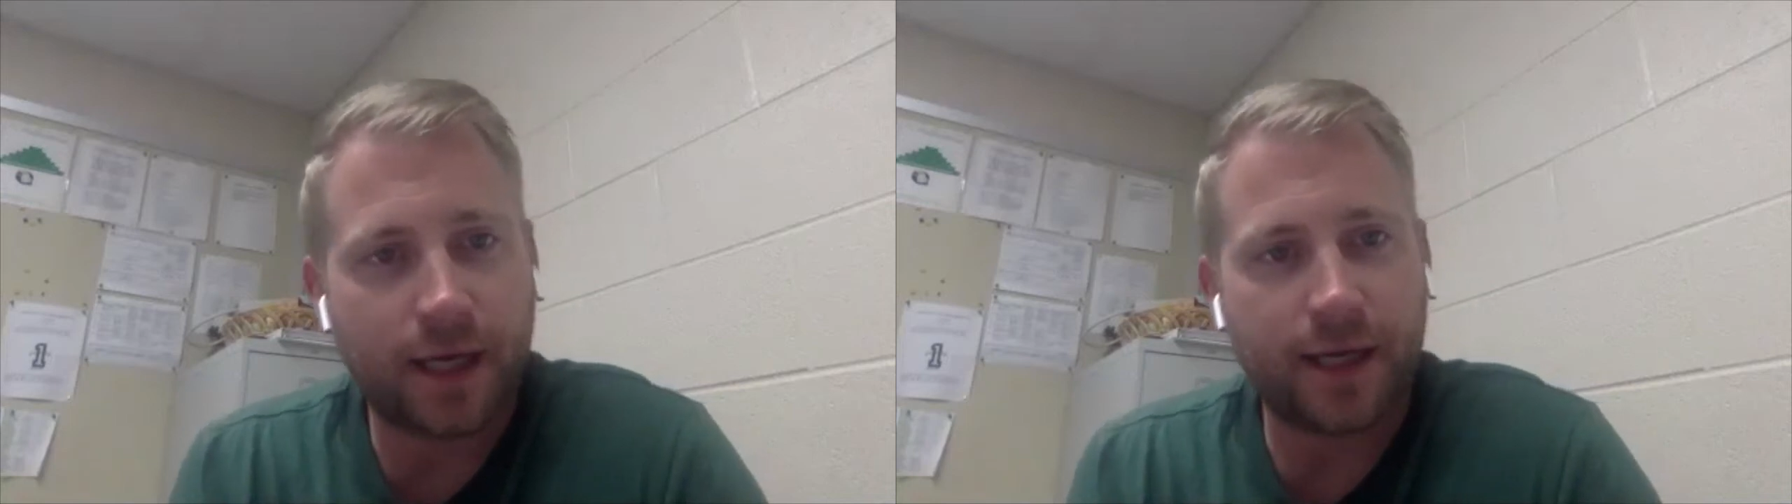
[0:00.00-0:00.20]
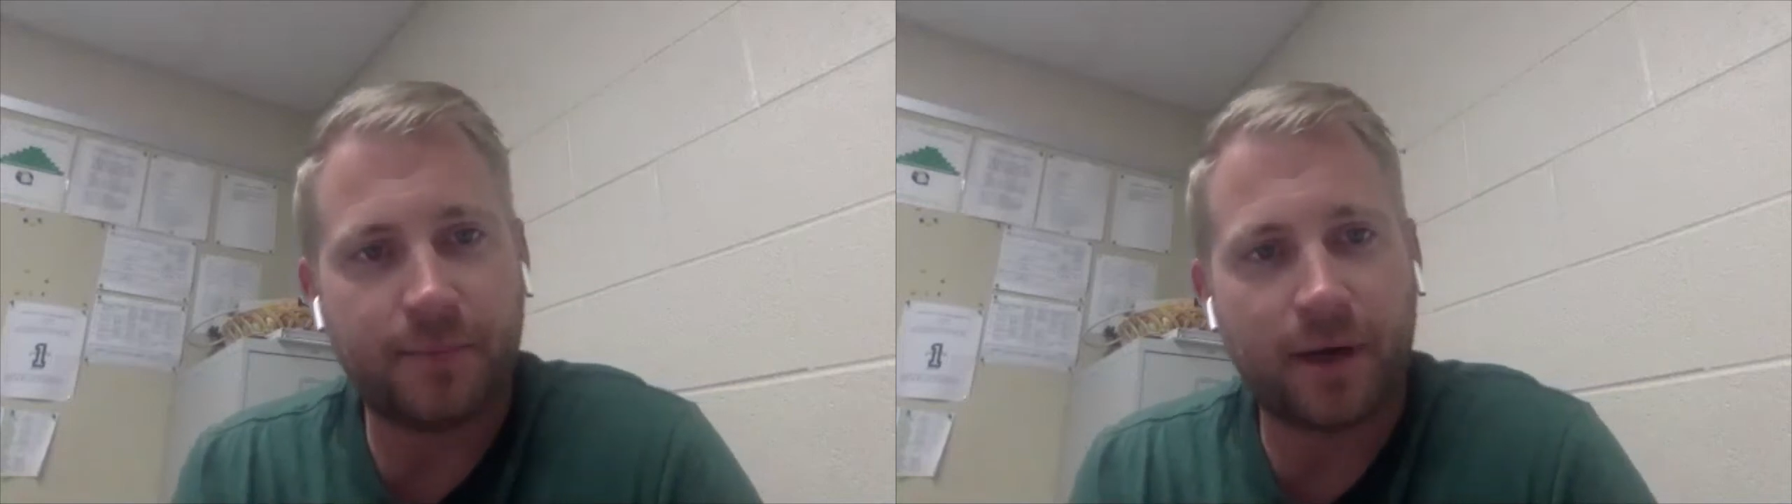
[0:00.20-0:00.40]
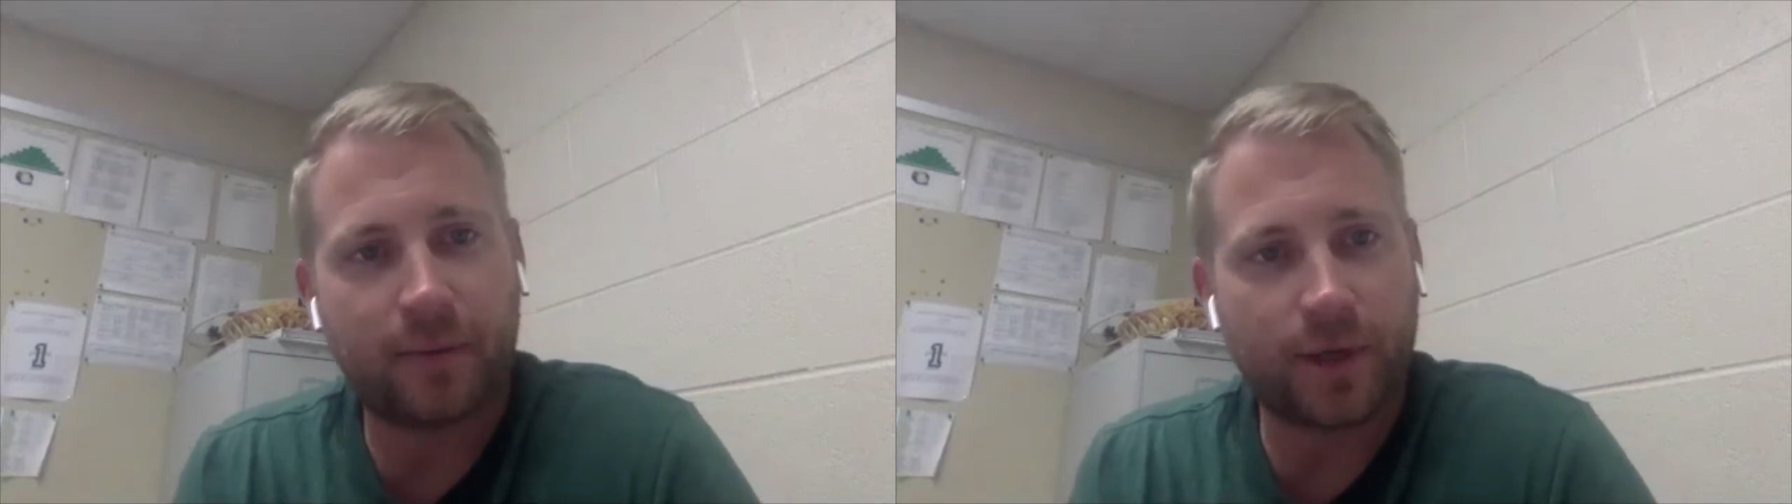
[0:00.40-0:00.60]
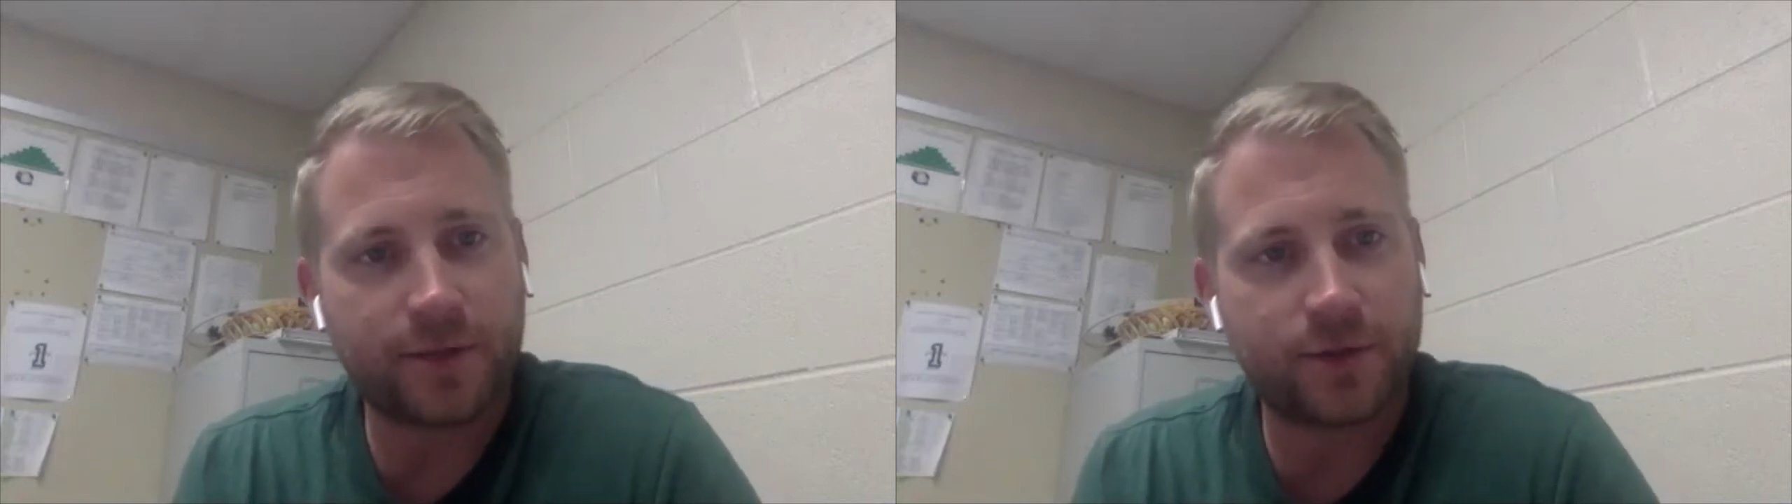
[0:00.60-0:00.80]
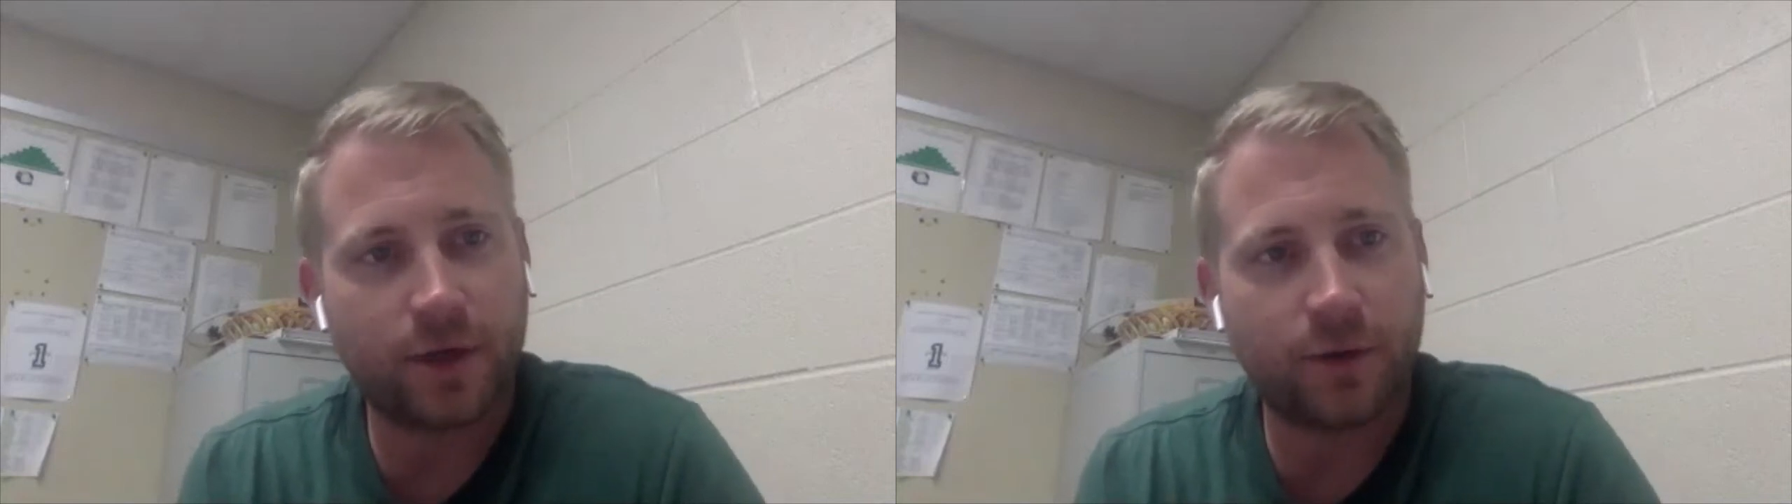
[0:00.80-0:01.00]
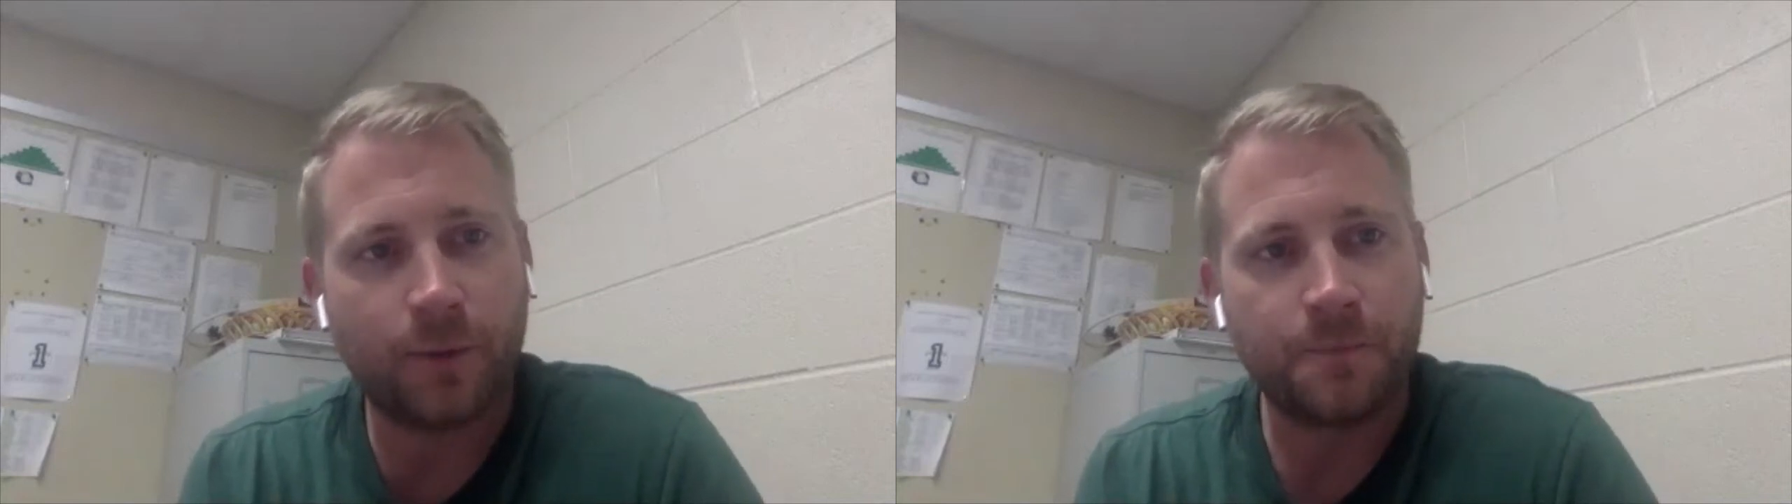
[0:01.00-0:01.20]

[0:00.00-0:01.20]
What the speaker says: in public. So,